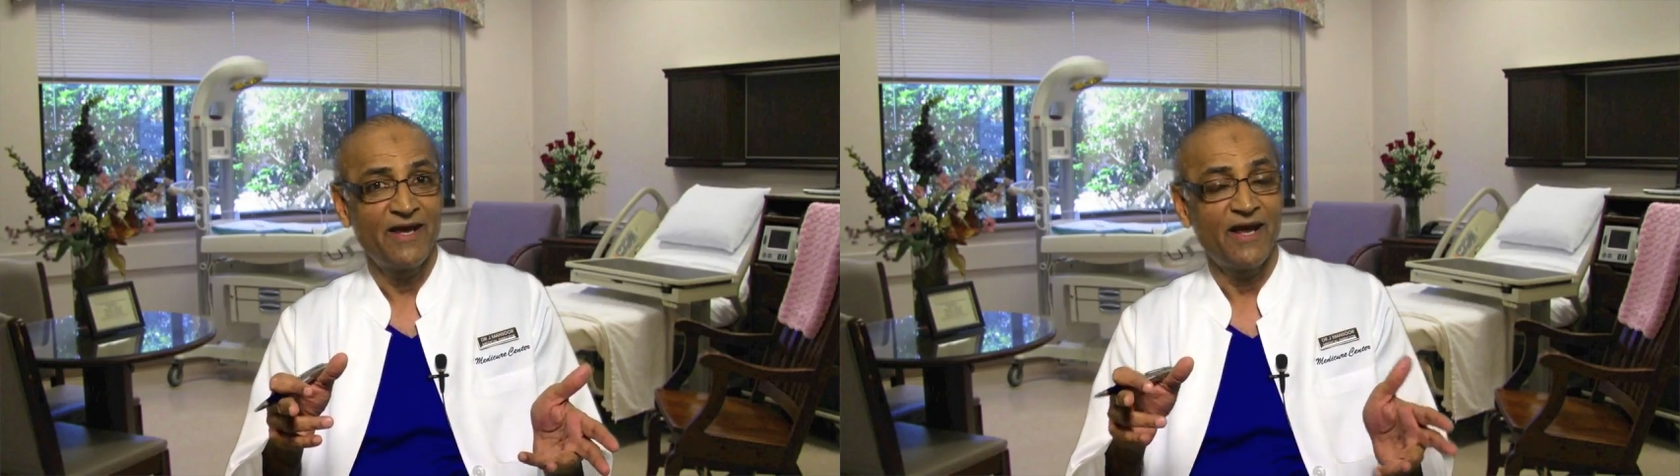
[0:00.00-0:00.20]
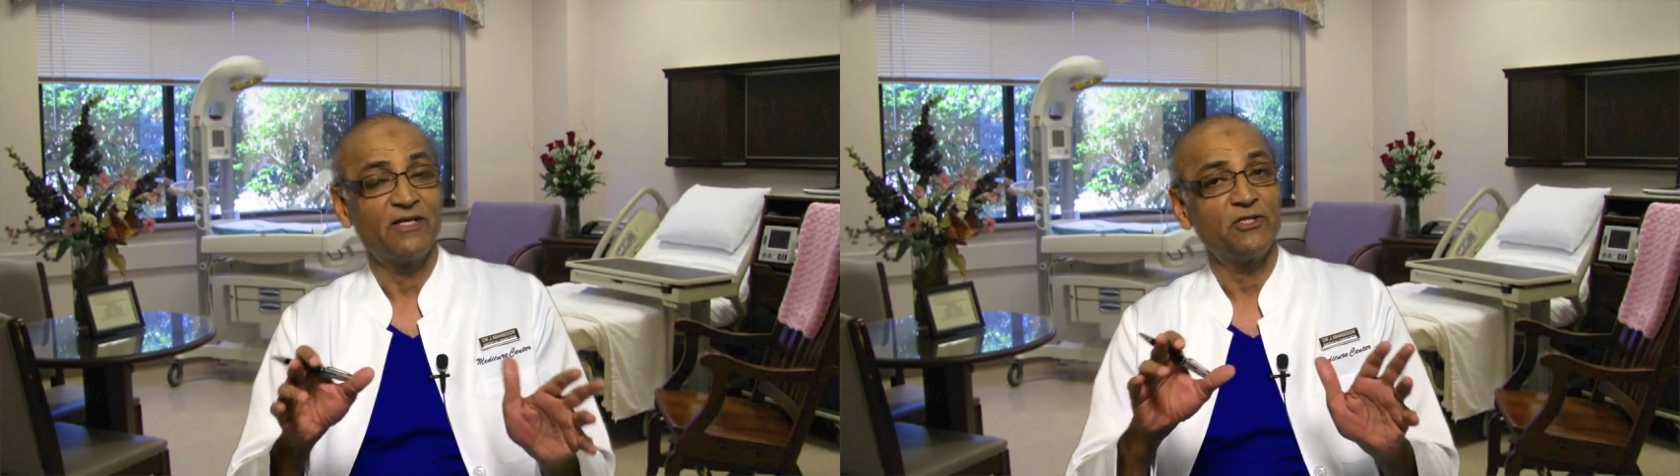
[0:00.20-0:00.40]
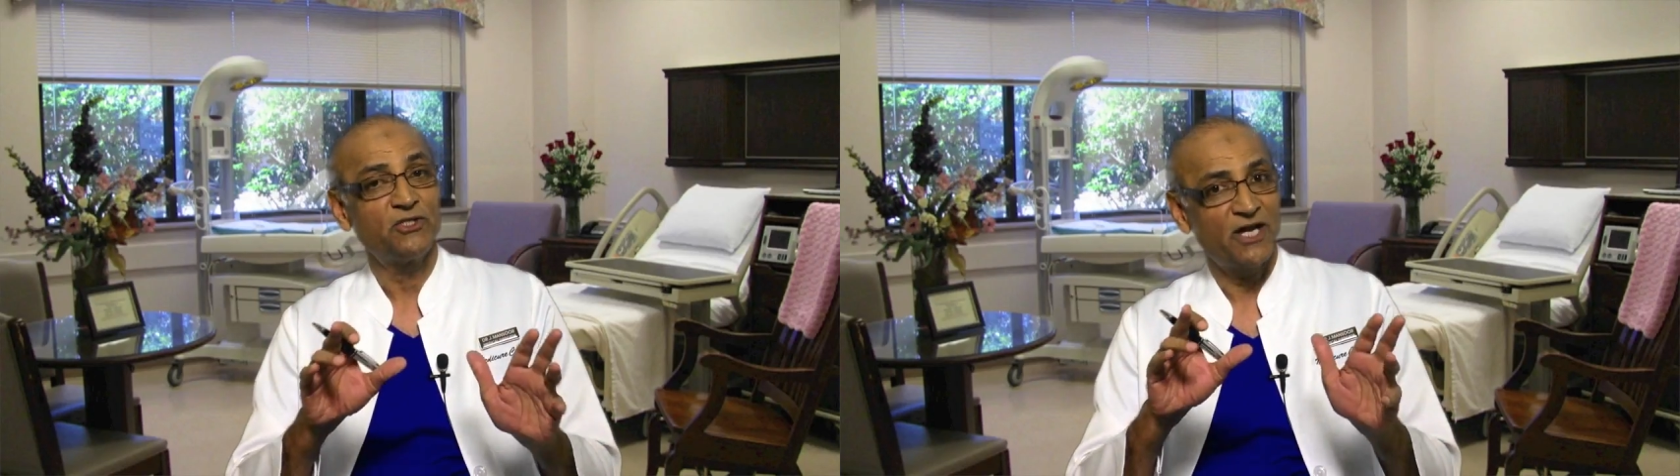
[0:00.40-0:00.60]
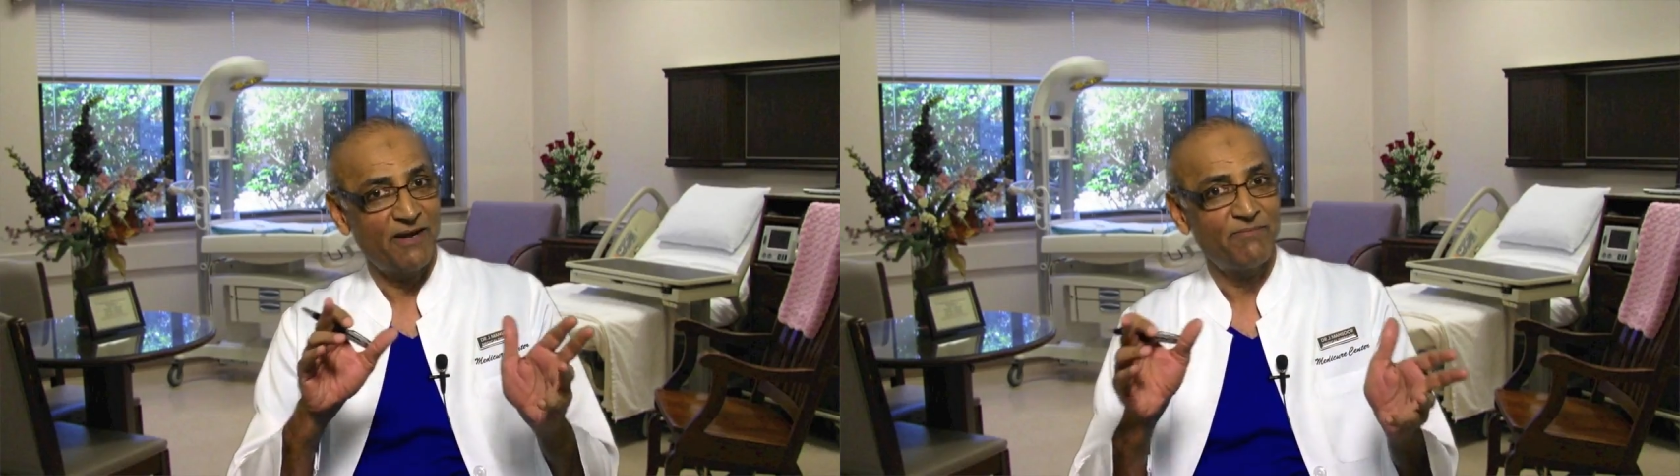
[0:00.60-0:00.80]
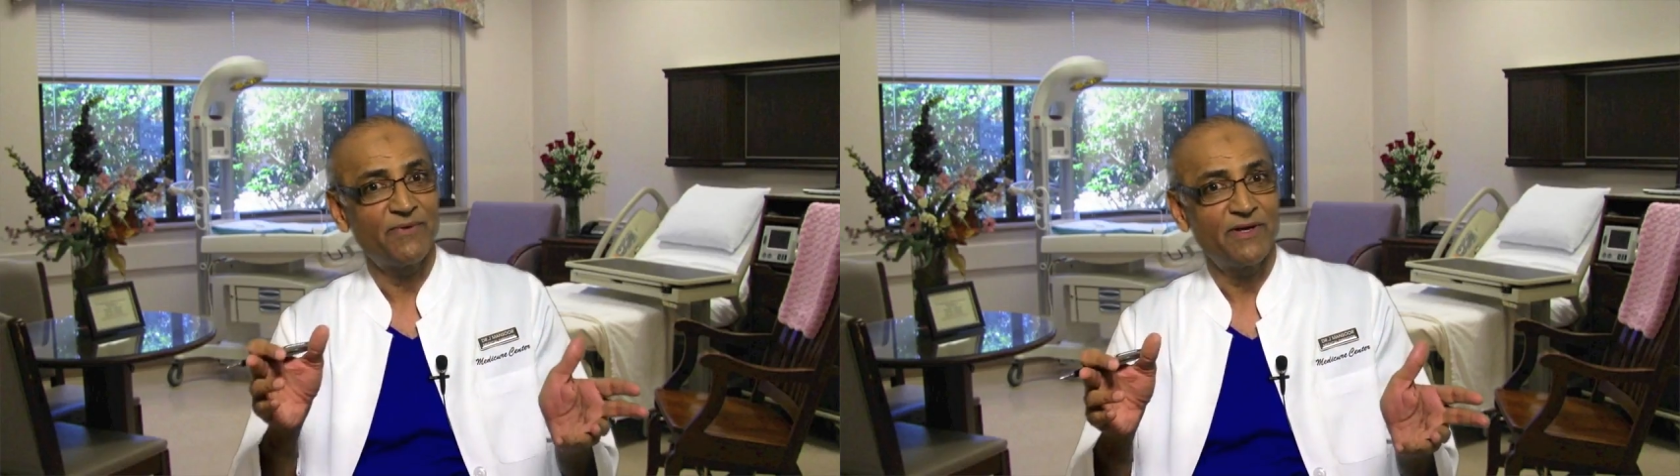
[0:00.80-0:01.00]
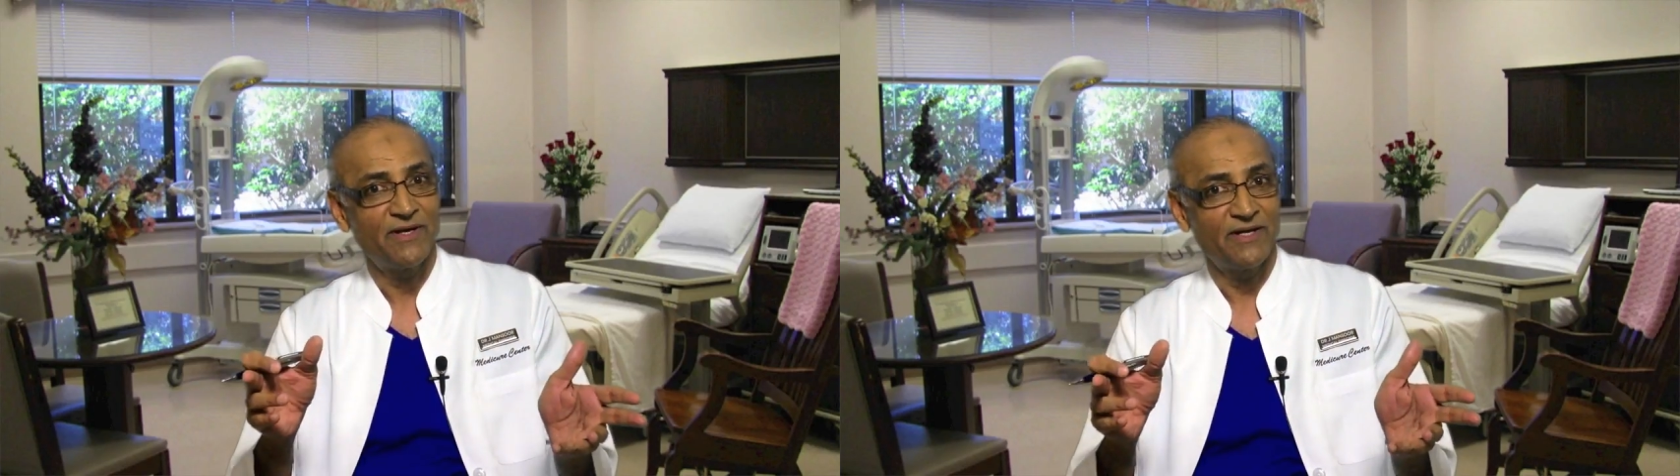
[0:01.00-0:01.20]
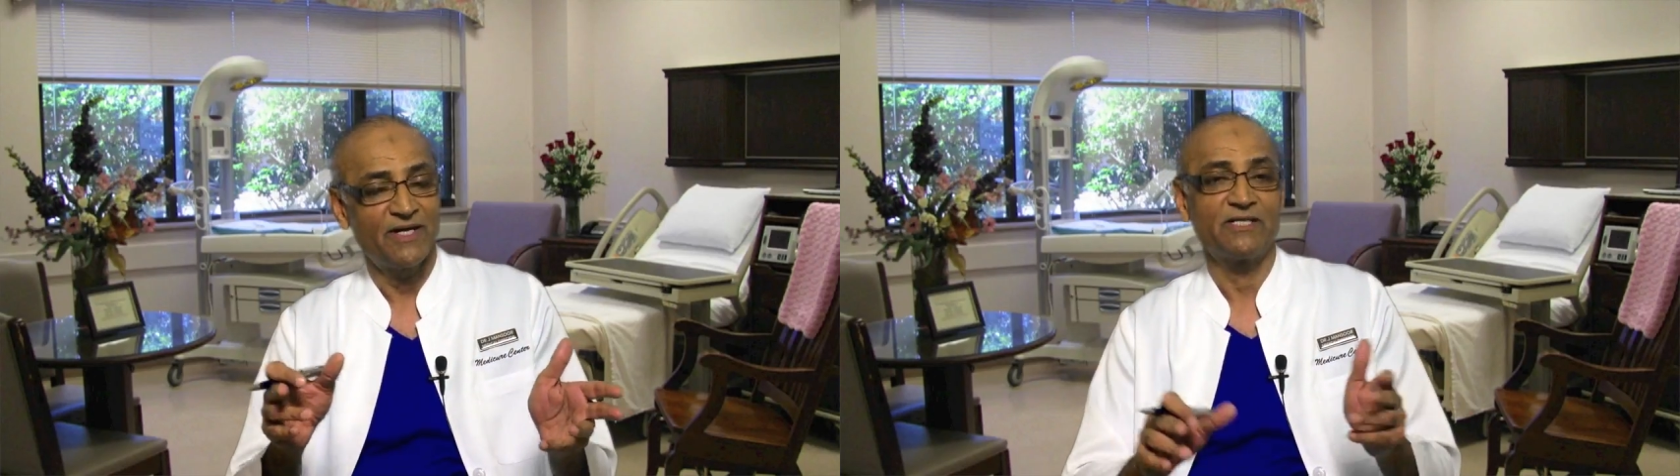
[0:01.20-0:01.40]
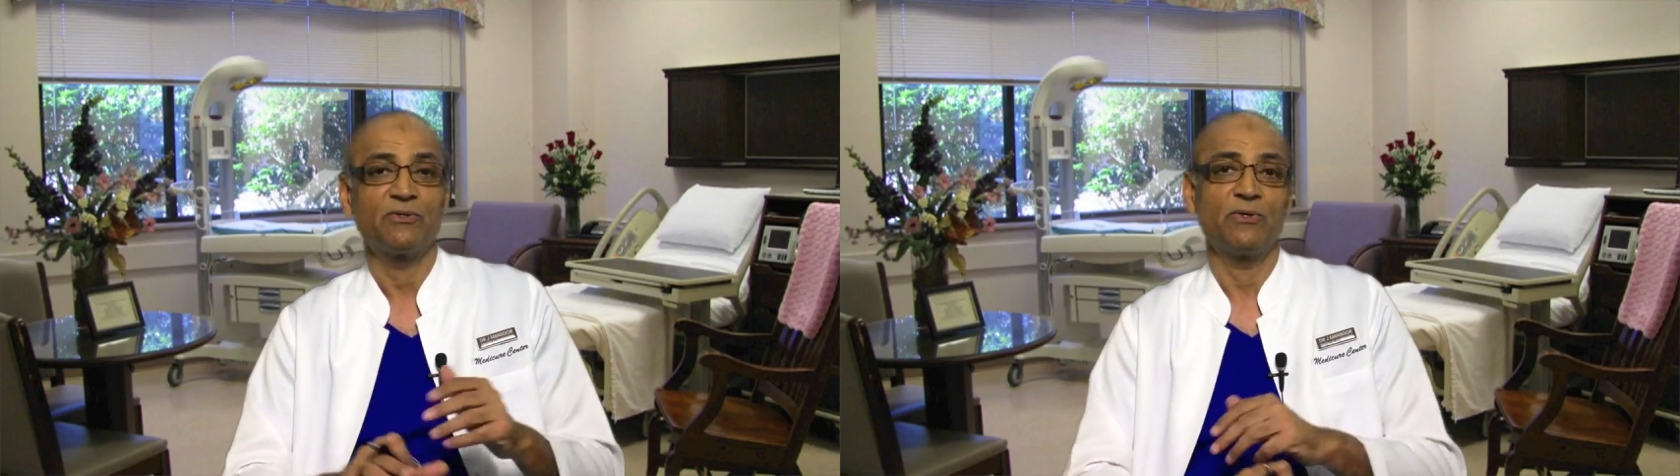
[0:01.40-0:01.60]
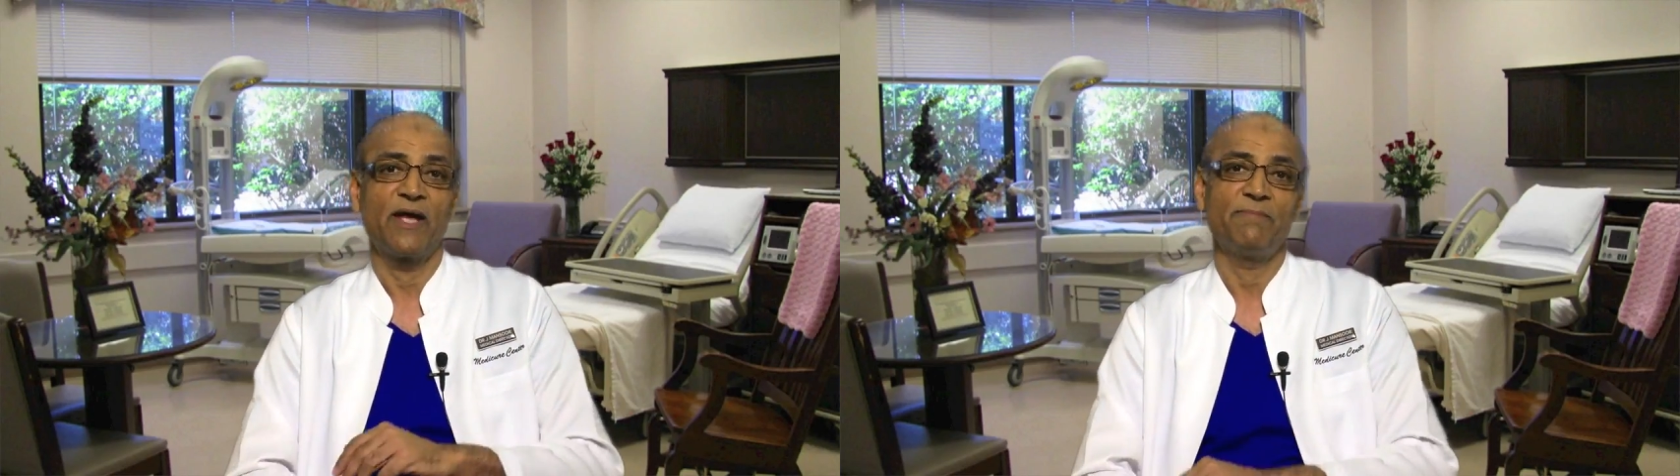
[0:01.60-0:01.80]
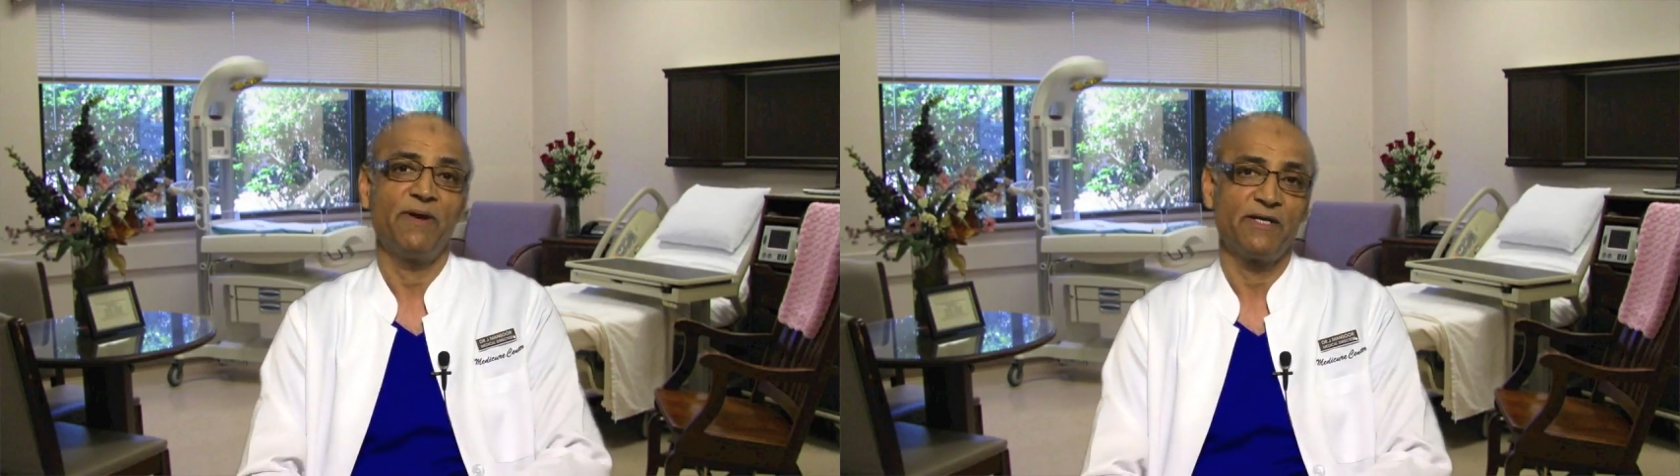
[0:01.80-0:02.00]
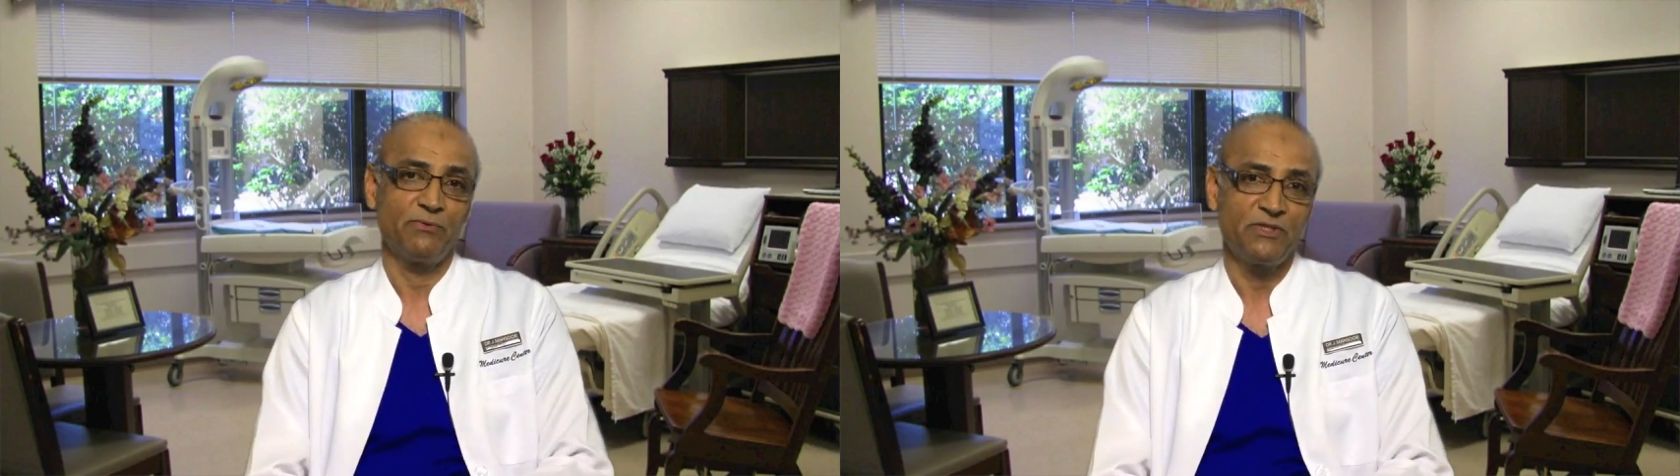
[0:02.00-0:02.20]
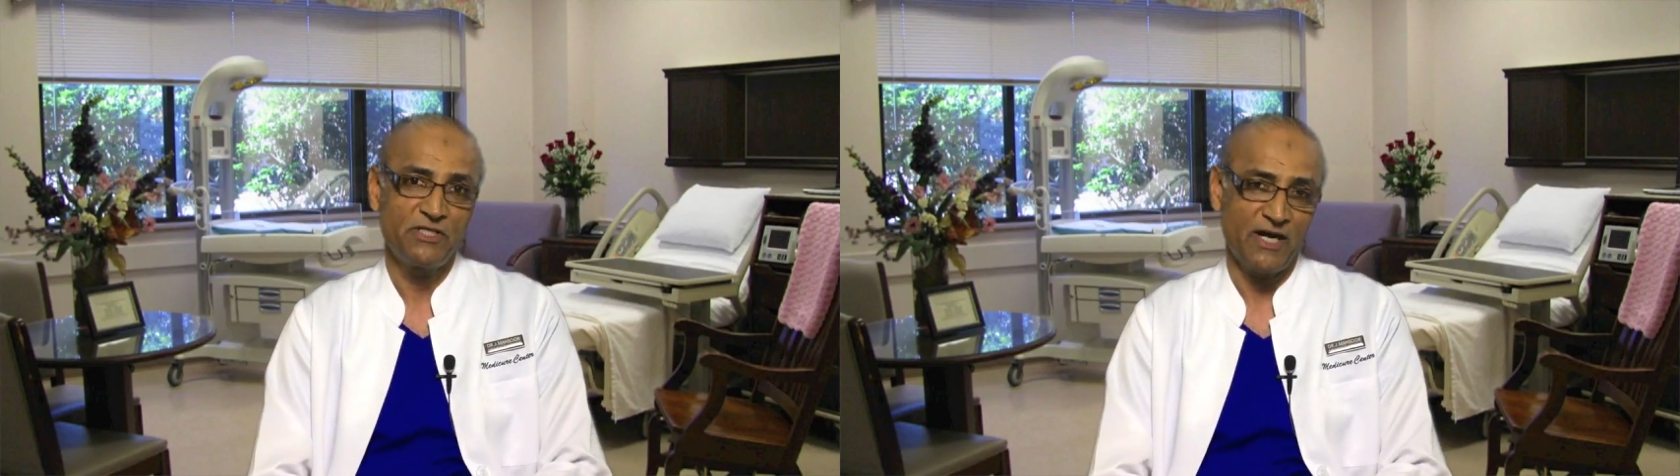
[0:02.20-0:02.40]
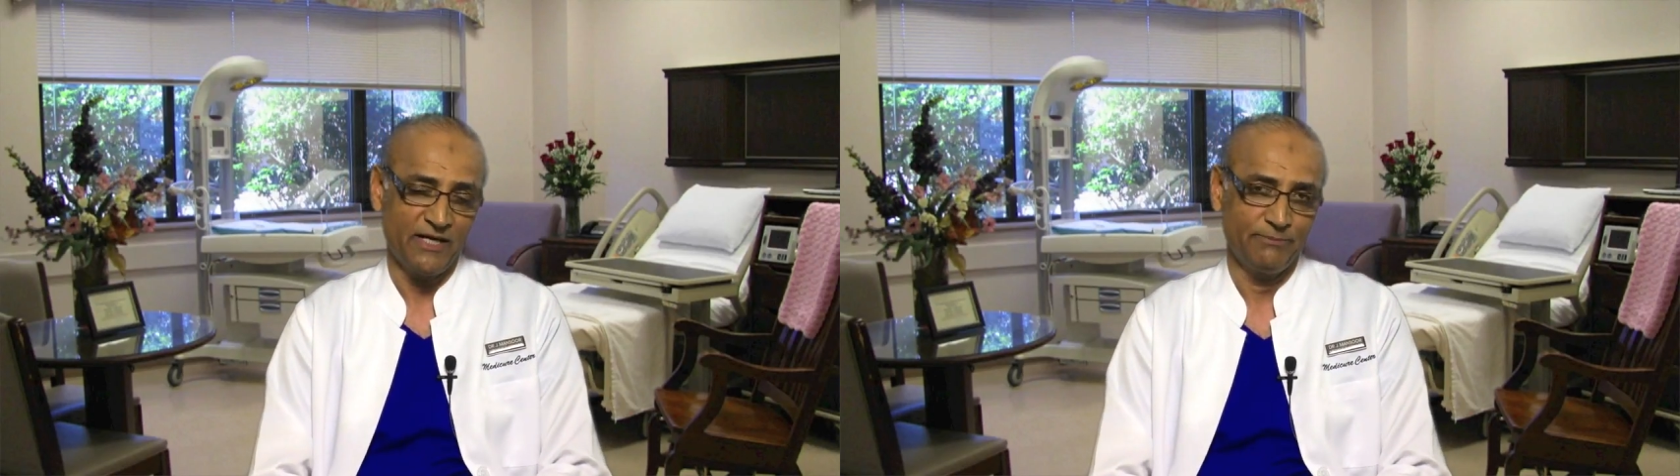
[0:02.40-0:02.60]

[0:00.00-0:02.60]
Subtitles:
and the shape is going to get better with time.